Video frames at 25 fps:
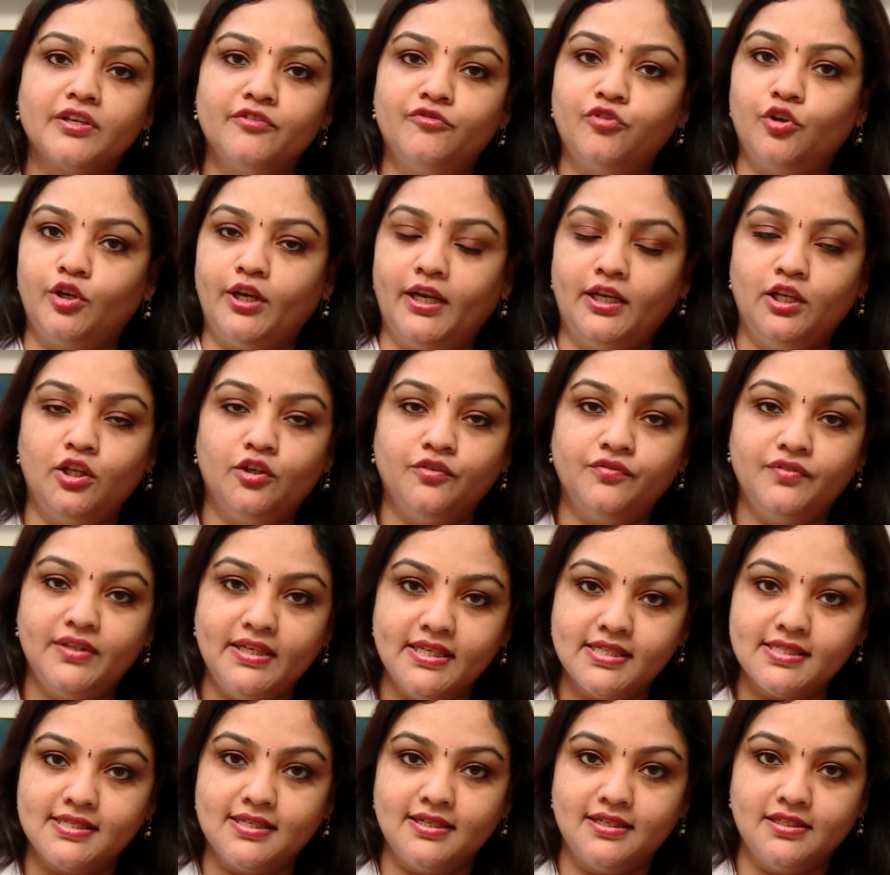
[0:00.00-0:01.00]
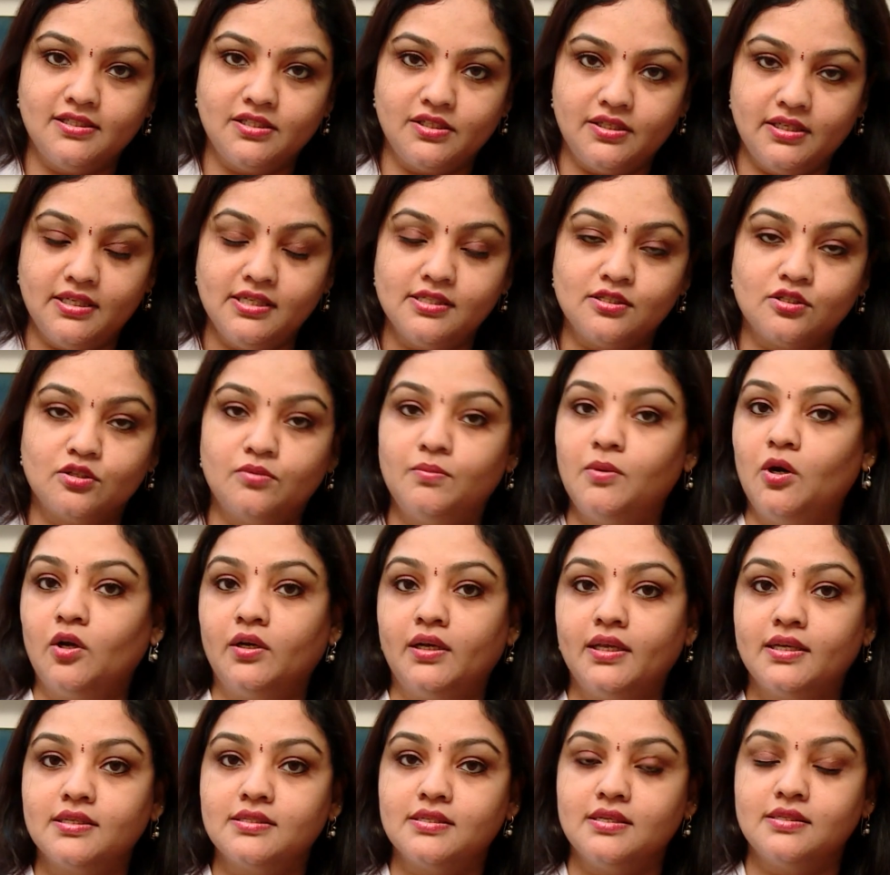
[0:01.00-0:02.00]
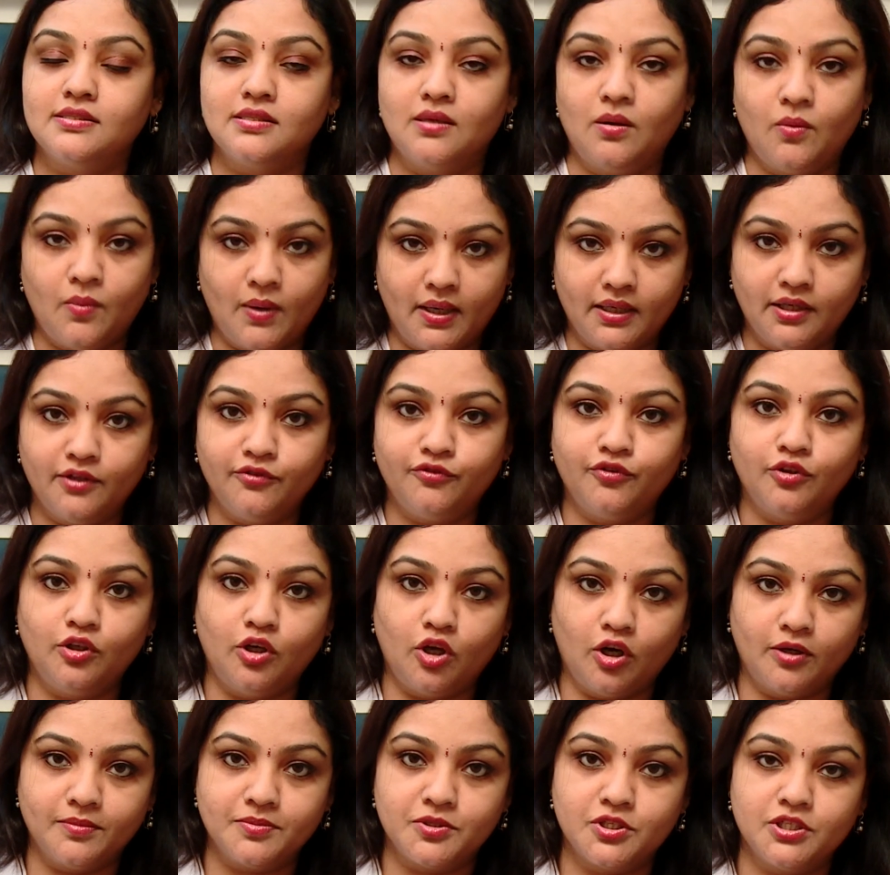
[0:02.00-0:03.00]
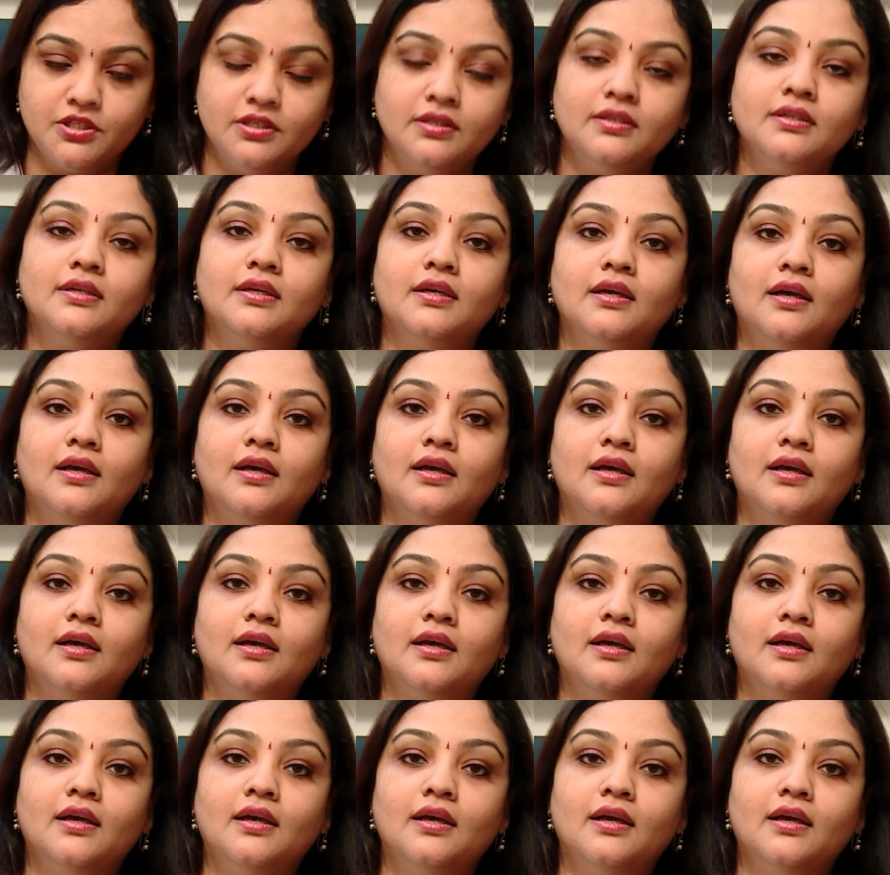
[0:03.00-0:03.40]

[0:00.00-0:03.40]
For any of these surgeries, robotics is a wonderful option,